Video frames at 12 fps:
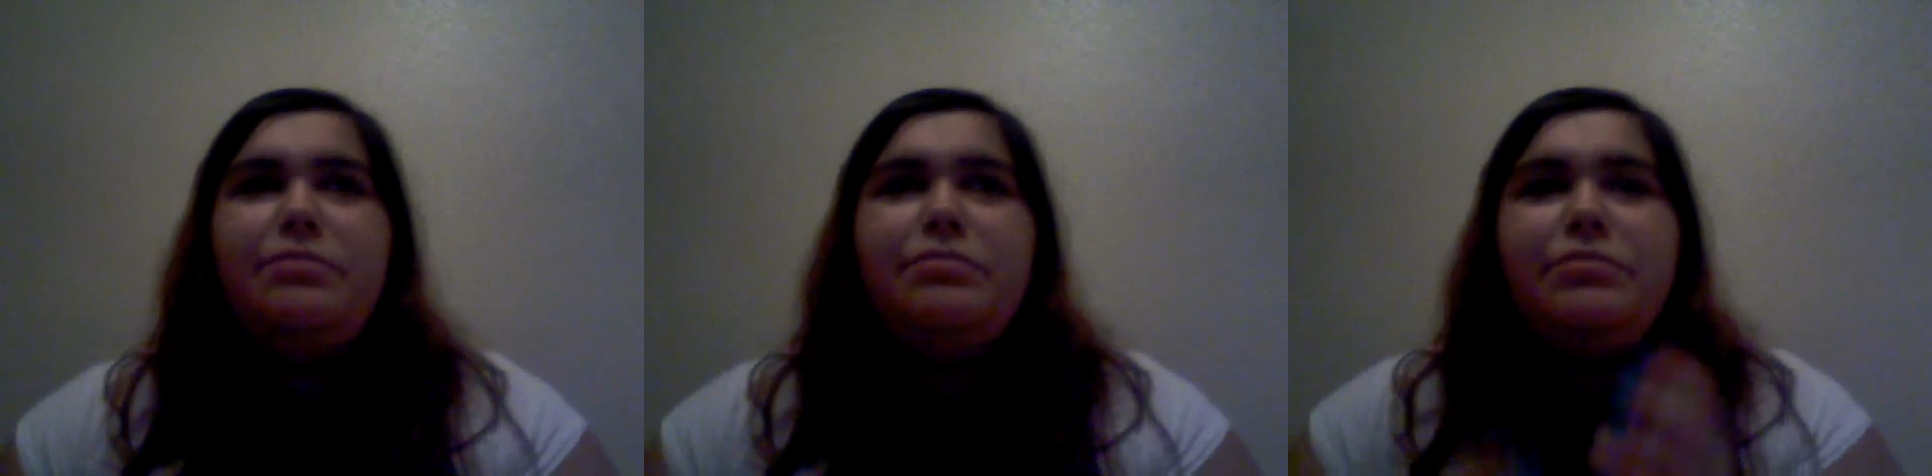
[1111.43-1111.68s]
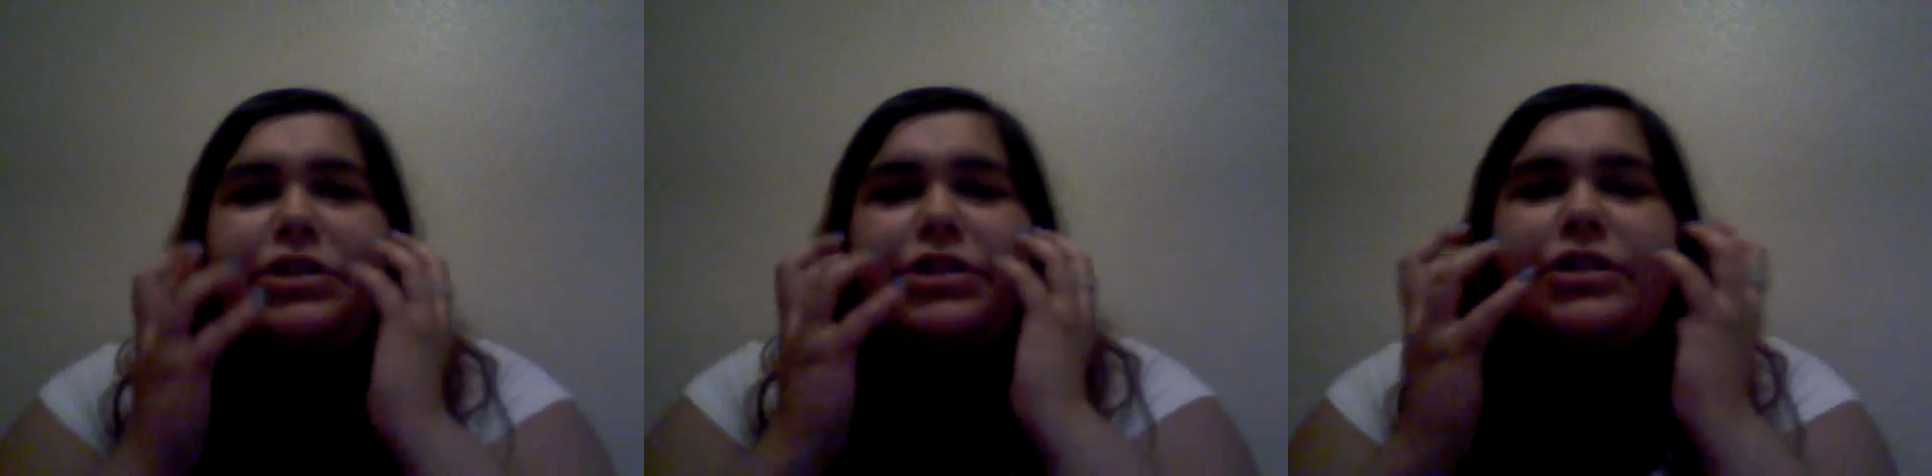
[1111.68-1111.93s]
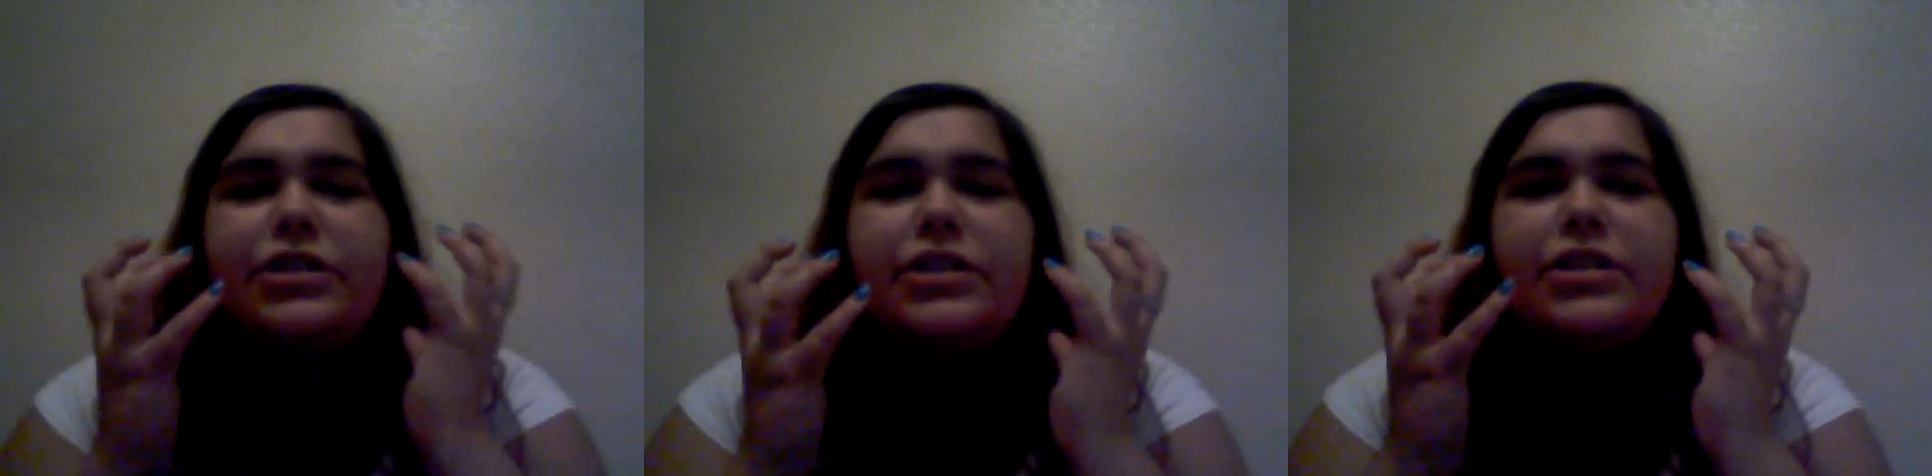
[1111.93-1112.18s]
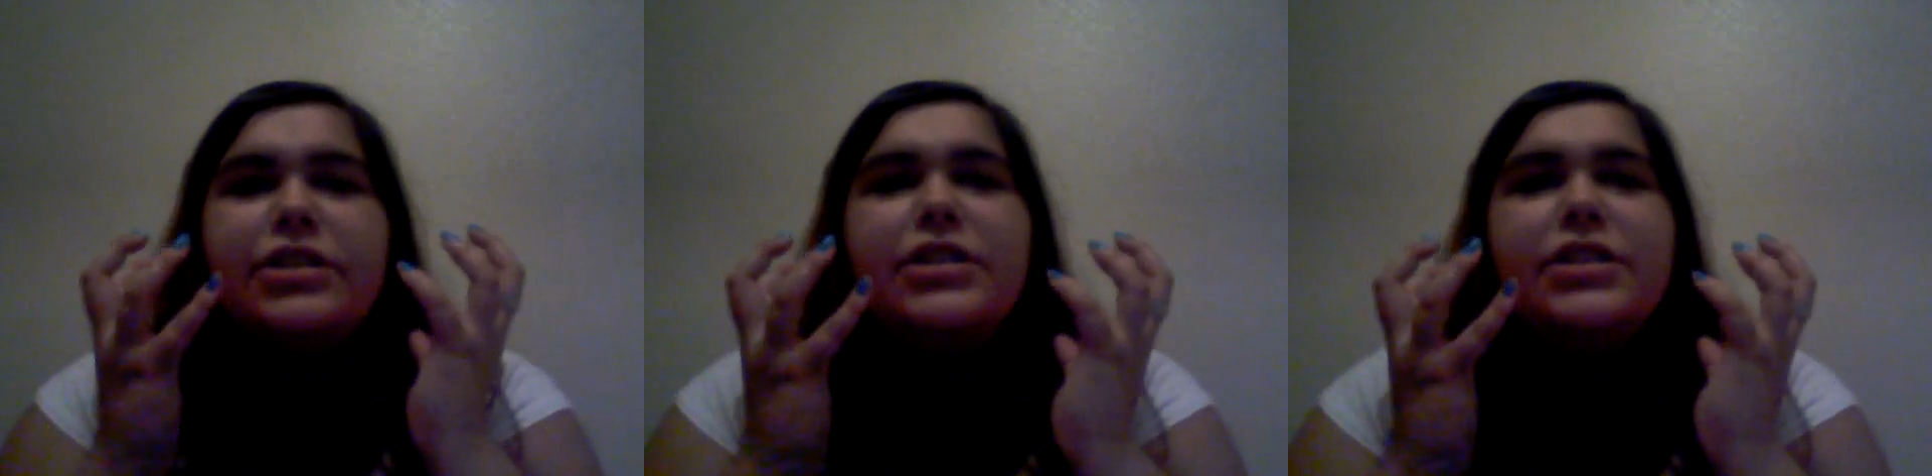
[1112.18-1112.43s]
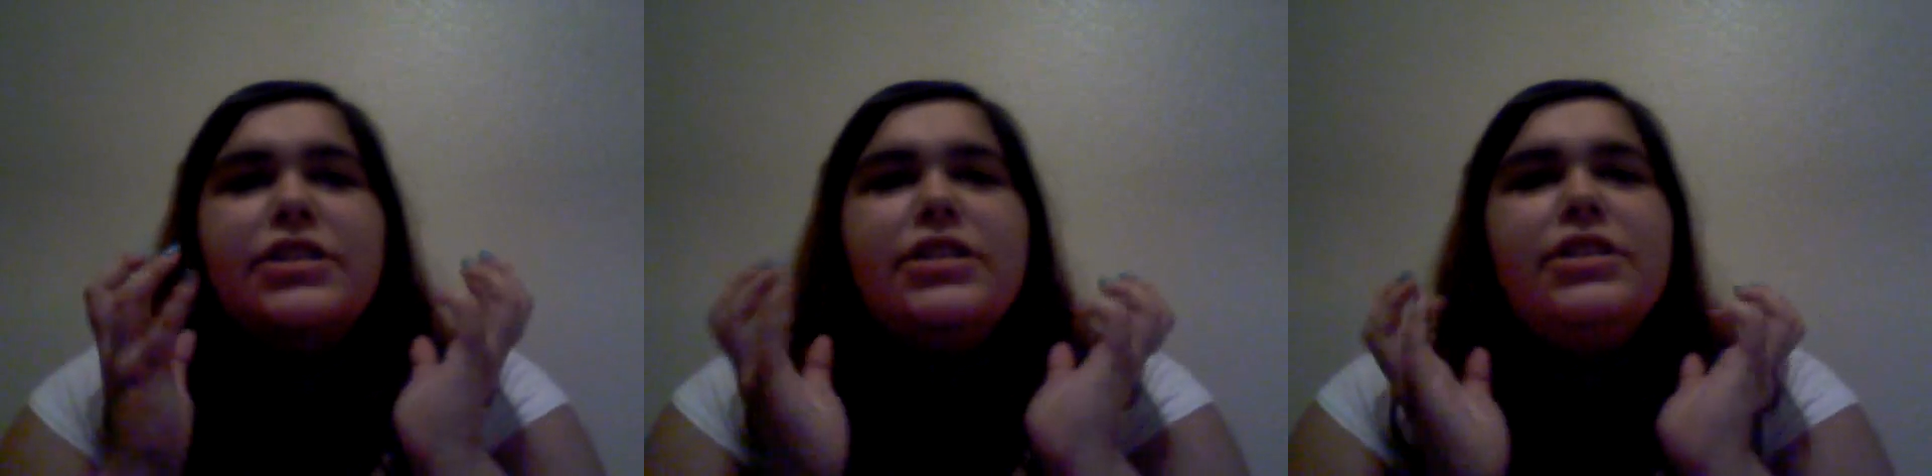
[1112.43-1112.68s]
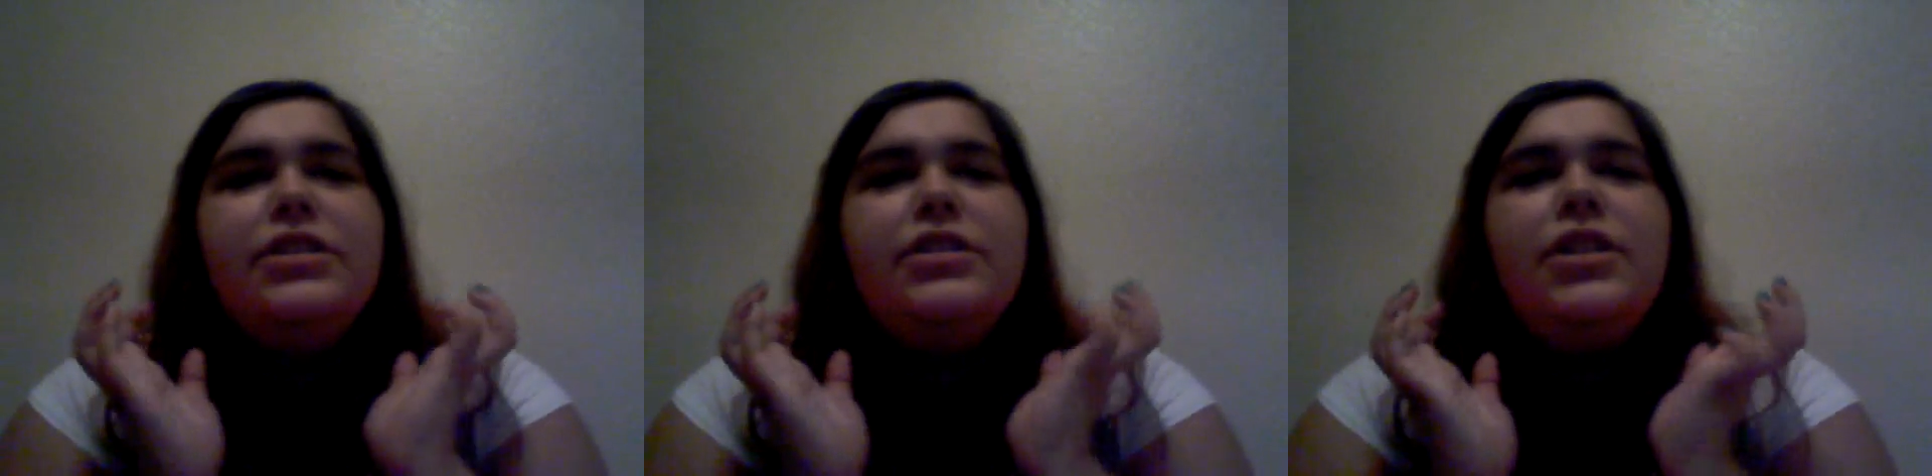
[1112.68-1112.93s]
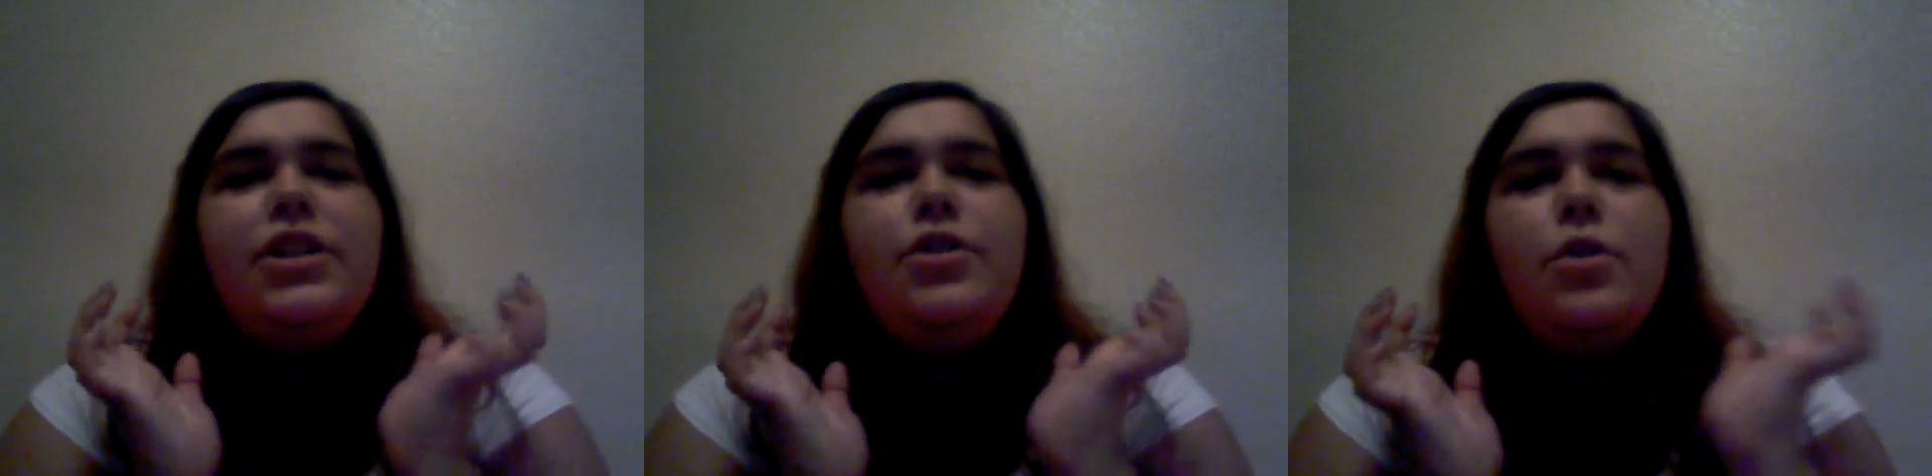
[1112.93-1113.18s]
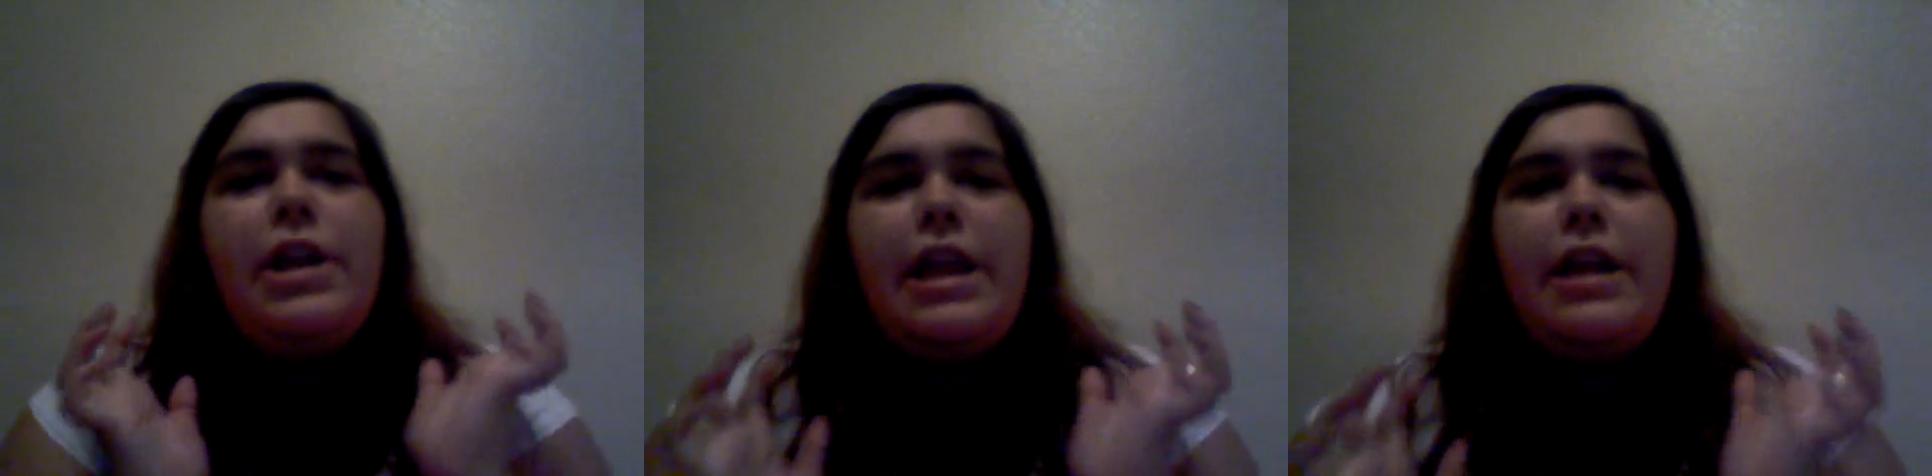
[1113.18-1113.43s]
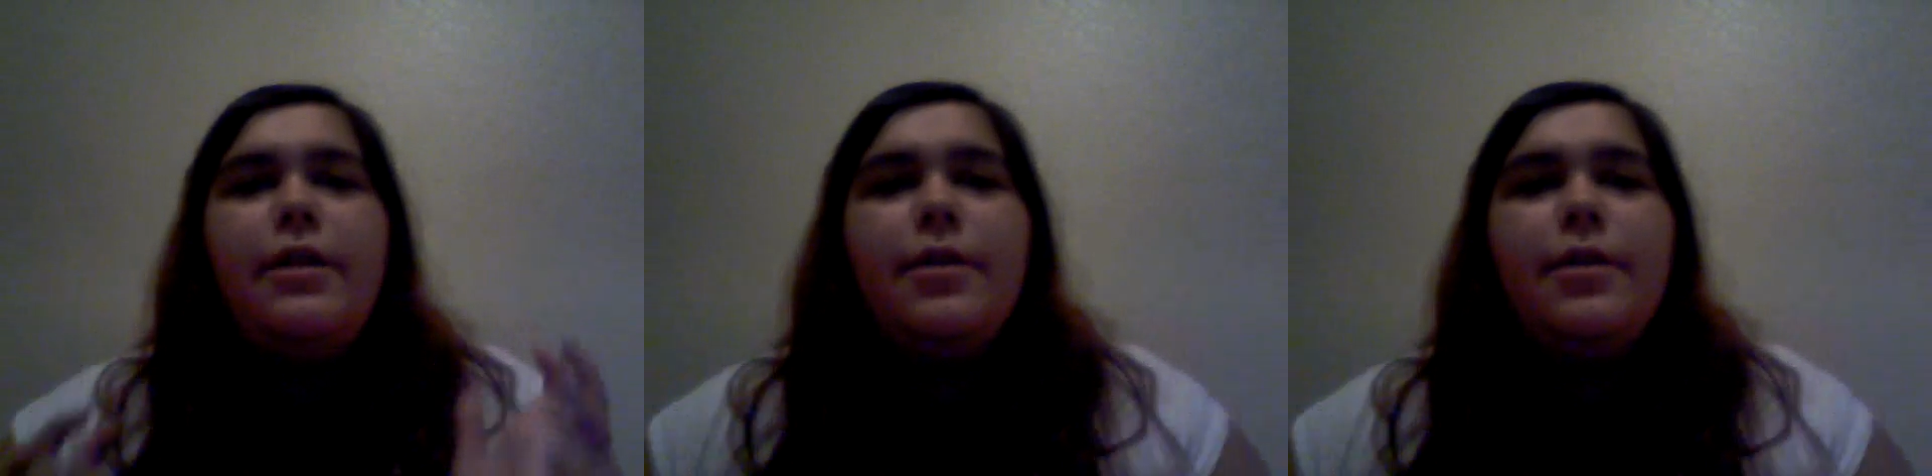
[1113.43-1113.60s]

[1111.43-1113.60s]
annoying.